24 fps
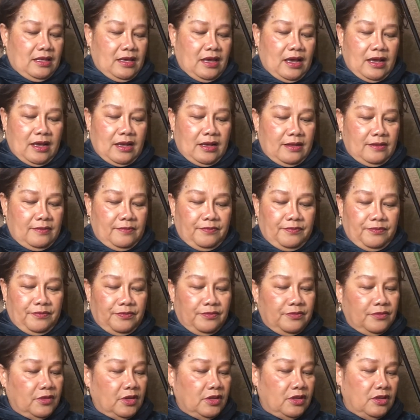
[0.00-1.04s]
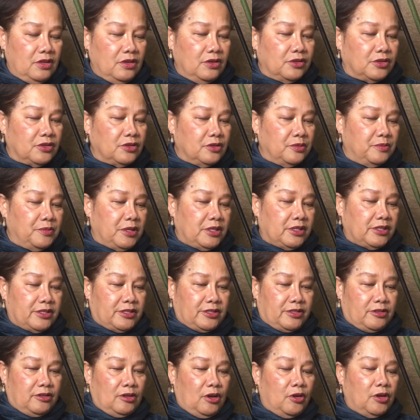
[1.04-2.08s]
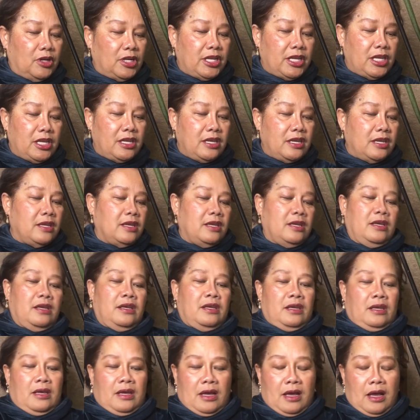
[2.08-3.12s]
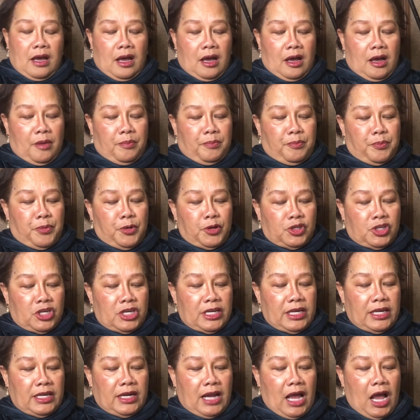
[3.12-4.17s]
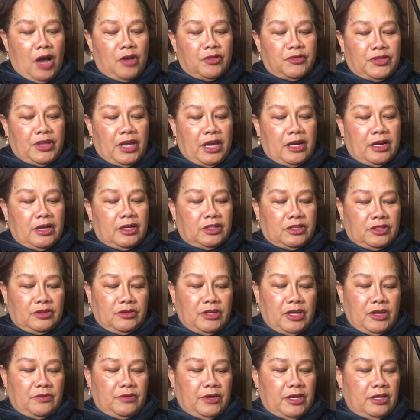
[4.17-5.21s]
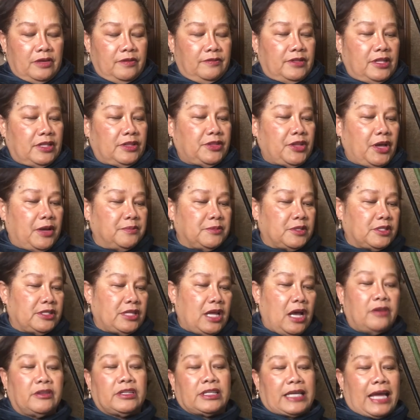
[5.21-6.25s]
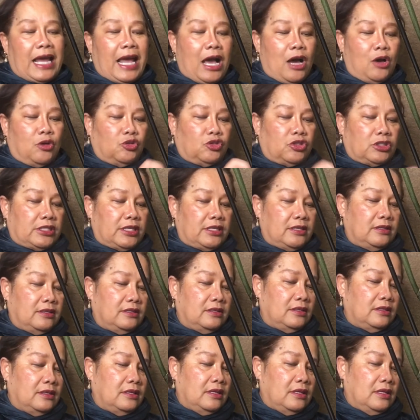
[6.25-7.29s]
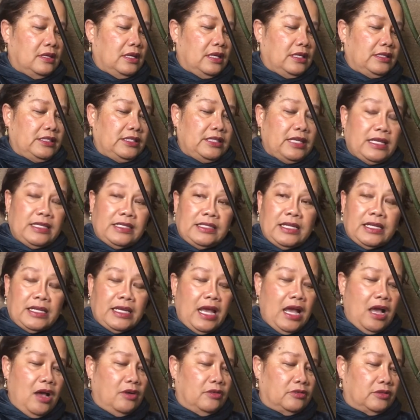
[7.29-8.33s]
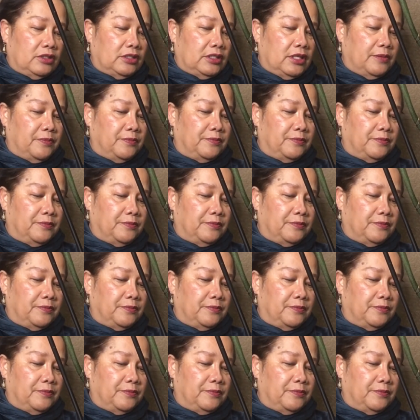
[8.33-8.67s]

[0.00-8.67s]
um, YouTube is slowly Uh, pushing it out there to get rid of the thumbs down count. Just the count. The